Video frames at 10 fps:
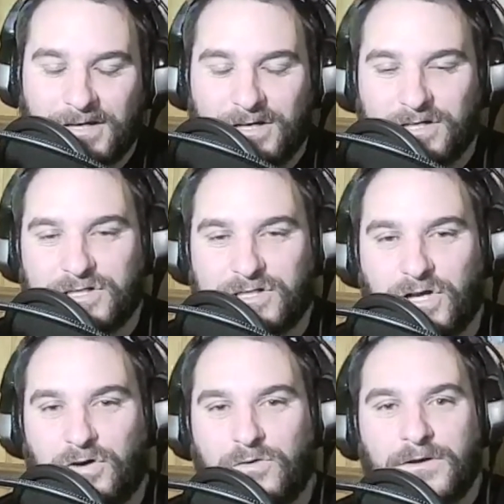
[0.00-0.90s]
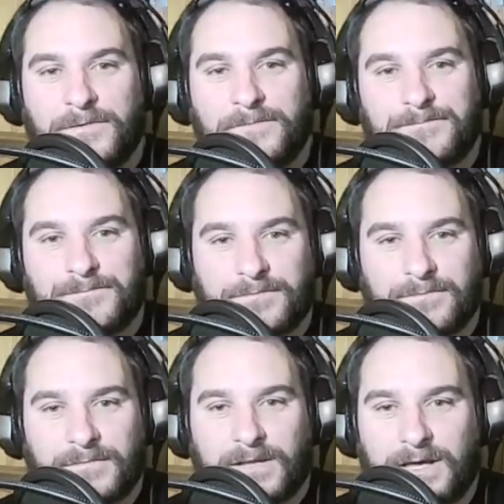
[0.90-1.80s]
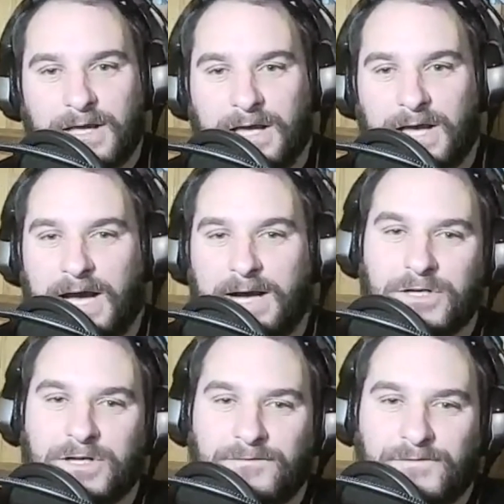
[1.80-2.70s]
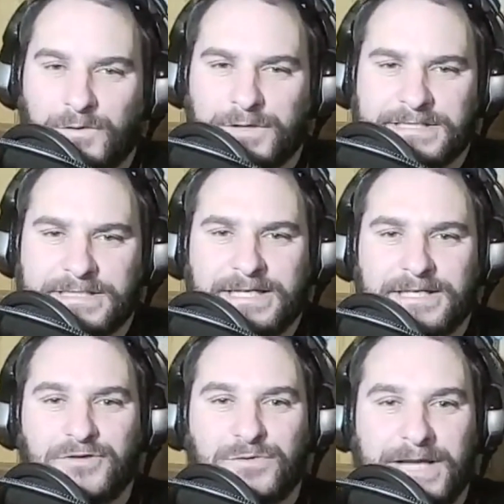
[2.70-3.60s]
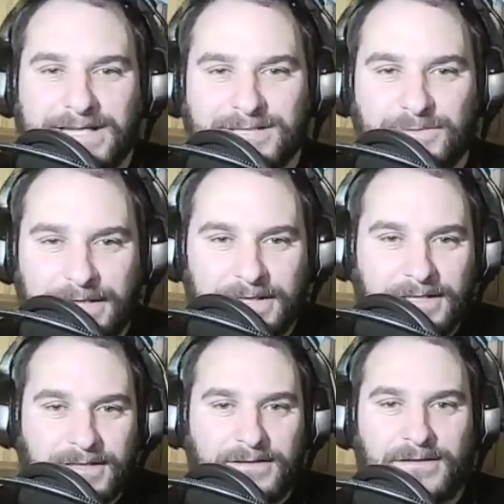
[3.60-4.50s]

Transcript: So I'm looking forward to seeing you next week